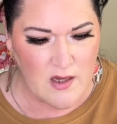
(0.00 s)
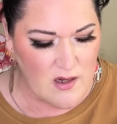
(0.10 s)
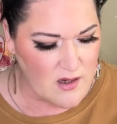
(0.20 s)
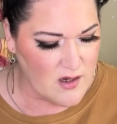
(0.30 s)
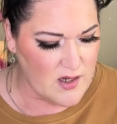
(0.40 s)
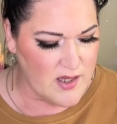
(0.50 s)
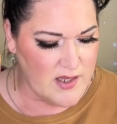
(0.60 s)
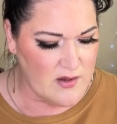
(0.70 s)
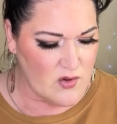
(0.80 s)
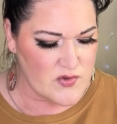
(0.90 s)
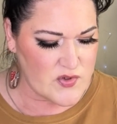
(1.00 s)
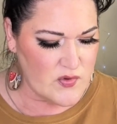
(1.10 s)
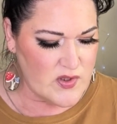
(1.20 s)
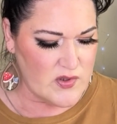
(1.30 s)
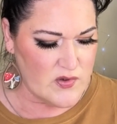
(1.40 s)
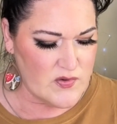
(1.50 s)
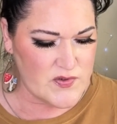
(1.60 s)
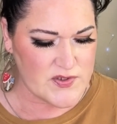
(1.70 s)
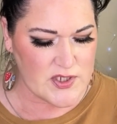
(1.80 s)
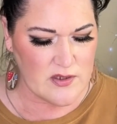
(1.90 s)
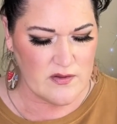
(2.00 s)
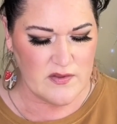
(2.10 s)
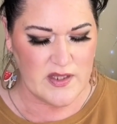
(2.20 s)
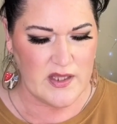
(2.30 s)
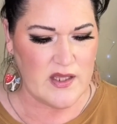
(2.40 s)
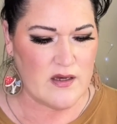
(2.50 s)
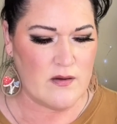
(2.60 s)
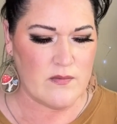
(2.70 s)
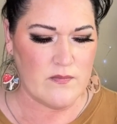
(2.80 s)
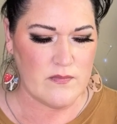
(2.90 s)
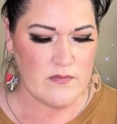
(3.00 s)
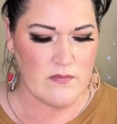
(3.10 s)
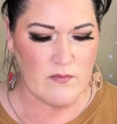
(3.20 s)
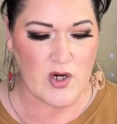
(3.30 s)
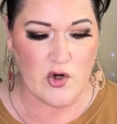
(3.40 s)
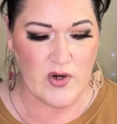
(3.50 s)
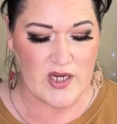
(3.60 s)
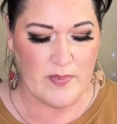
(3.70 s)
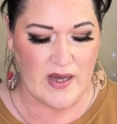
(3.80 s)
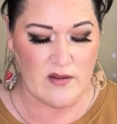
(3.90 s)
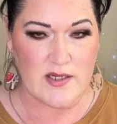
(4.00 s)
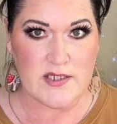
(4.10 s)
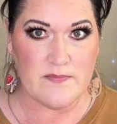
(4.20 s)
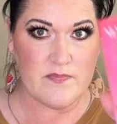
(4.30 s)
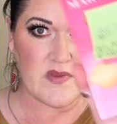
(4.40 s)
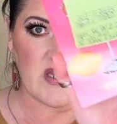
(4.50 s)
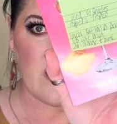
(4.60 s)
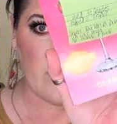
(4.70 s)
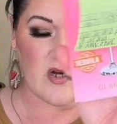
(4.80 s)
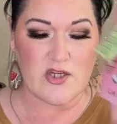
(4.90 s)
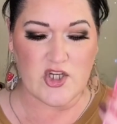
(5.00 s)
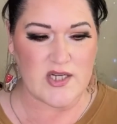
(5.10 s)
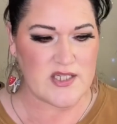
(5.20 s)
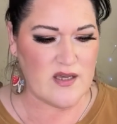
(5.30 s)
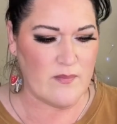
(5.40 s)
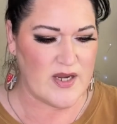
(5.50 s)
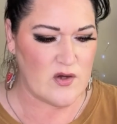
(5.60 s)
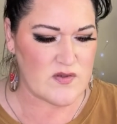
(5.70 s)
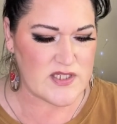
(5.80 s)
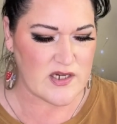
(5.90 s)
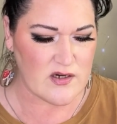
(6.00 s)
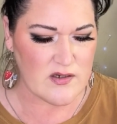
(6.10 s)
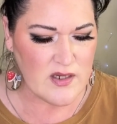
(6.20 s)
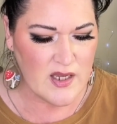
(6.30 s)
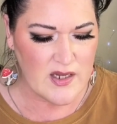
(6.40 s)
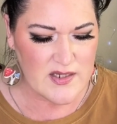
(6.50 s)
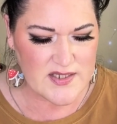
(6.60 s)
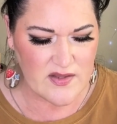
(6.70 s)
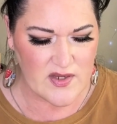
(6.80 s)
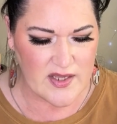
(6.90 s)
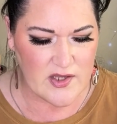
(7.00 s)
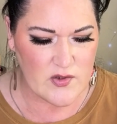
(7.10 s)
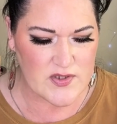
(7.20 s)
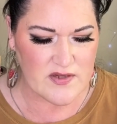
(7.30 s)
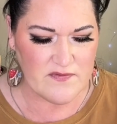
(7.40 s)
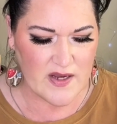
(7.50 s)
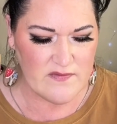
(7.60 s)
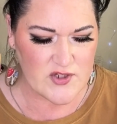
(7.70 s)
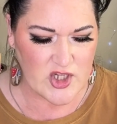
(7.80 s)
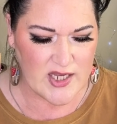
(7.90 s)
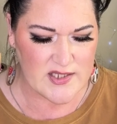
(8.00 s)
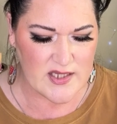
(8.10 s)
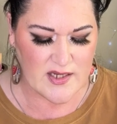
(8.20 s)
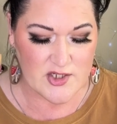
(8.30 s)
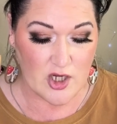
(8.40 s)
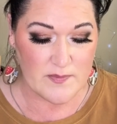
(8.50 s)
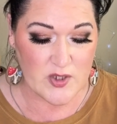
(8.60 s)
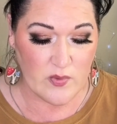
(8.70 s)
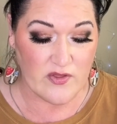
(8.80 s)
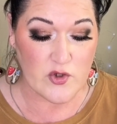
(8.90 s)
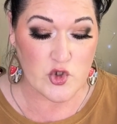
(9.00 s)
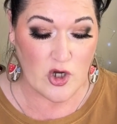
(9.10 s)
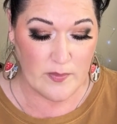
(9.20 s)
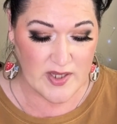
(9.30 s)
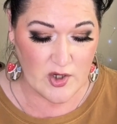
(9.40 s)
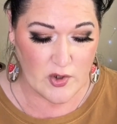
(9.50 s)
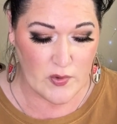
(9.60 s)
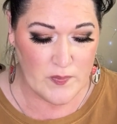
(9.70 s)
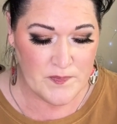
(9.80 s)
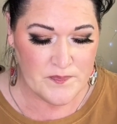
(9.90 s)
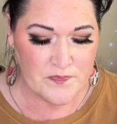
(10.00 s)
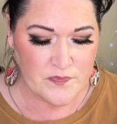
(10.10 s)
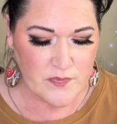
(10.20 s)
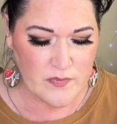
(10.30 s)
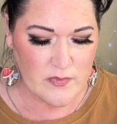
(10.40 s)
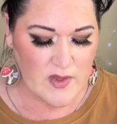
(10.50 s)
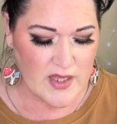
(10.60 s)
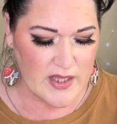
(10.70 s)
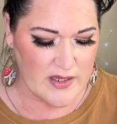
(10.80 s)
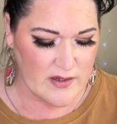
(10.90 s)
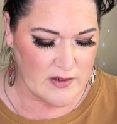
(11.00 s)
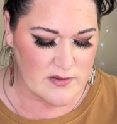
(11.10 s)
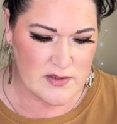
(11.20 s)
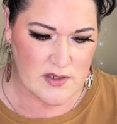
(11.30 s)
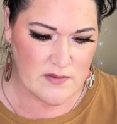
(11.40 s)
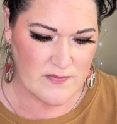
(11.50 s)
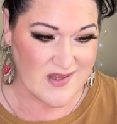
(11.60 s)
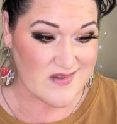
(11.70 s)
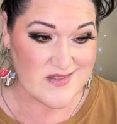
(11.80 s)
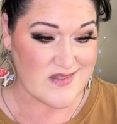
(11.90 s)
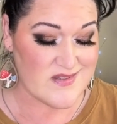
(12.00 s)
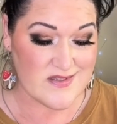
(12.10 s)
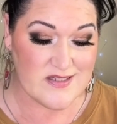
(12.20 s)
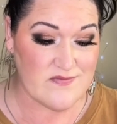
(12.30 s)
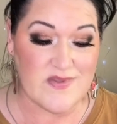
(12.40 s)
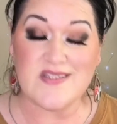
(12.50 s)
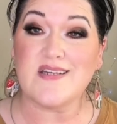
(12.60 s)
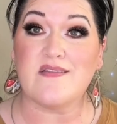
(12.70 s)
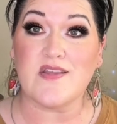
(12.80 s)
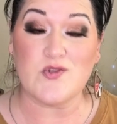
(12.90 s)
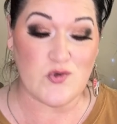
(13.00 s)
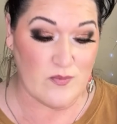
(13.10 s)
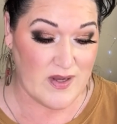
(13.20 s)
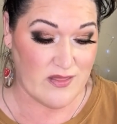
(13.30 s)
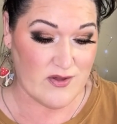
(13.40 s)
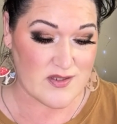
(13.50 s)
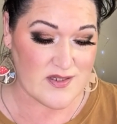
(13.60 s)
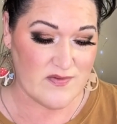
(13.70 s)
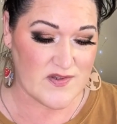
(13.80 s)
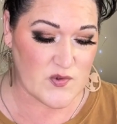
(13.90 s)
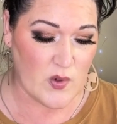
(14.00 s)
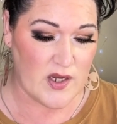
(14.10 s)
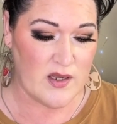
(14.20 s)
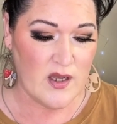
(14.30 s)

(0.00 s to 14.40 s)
I also used the Margarita palette in a project, and my notes here say that I used 5 shades and I topped it with Tropico. And I guess that's it. Those were my thoughts on this one.